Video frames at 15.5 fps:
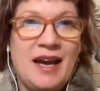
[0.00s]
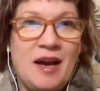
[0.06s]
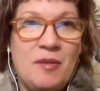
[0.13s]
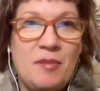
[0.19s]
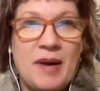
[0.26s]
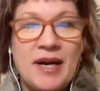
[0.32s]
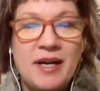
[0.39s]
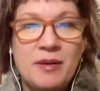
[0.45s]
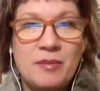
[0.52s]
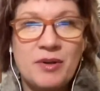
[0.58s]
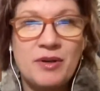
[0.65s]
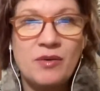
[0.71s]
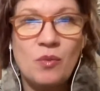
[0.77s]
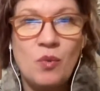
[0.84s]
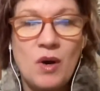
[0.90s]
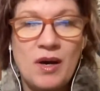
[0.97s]
at my
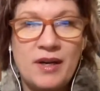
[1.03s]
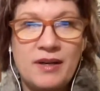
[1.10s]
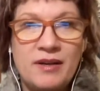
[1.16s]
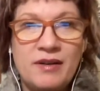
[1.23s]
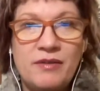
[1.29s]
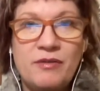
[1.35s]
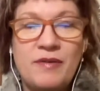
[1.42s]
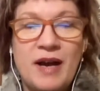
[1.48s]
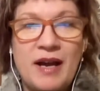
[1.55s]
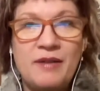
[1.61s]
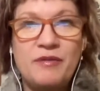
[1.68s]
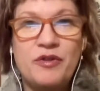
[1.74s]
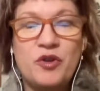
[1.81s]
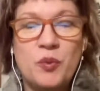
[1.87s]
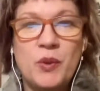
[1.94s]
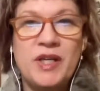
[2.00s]
number
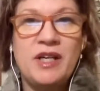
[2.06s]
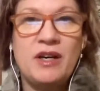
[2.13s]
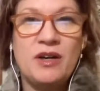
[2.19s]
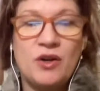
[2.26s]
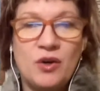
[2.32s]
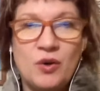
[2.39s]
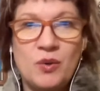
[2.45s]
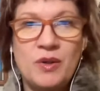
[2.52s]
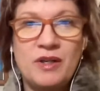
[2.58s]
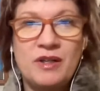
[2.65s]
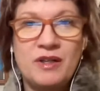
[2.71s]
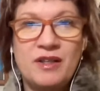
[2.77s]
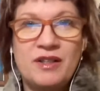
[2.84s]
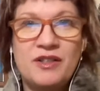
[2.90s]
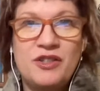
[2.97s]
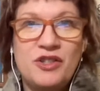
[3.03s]
1-530
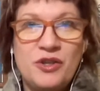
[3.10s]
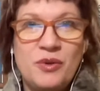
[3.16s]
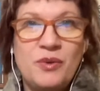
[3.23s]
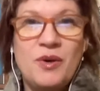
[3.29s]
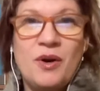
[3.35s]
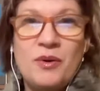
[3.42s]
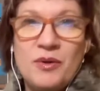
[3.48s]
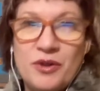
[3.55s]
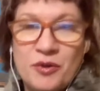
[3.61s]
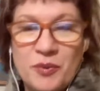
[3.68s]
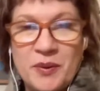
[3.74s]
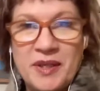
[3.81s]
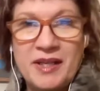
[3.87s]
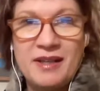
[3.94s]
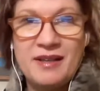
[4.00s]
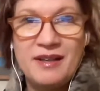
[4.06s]

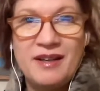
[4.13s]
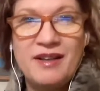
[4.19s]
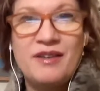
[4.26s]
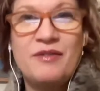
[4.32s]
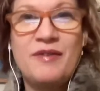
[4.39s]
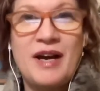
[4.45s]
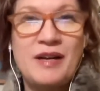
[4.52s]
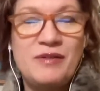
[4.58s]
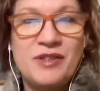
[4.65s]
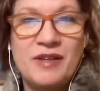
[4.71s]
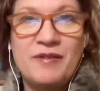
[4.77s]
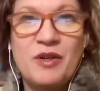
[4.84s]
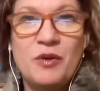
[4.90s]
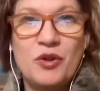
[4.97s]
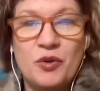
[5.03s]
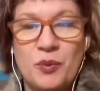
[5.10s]

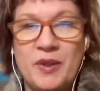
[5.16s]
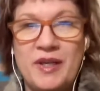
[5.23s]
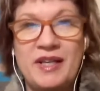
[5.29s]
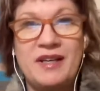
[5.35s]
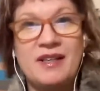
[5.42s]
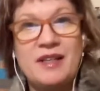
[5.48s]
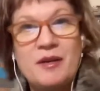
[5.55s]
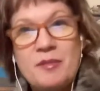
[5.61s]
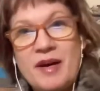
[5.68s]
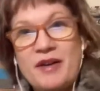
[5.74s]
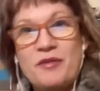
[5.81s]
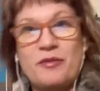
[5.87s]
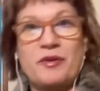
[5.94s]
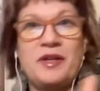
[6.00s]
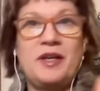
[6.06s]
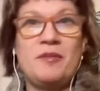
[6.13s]
203-5703 and get my
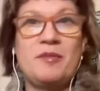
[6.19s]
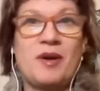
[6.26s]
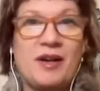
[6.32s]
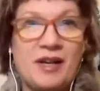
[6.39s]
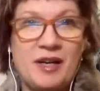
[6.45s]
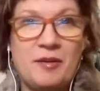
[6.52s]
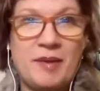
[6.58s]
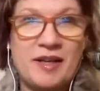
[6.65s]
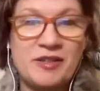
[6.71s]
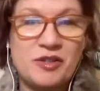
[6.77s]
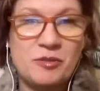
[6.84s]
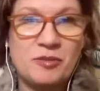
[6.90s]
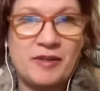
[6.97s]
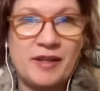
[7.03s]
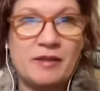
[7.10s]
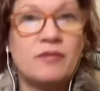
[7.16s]
free marketing
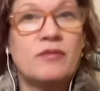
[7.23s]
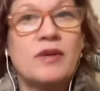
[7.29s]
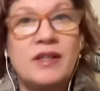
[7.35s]
master plan,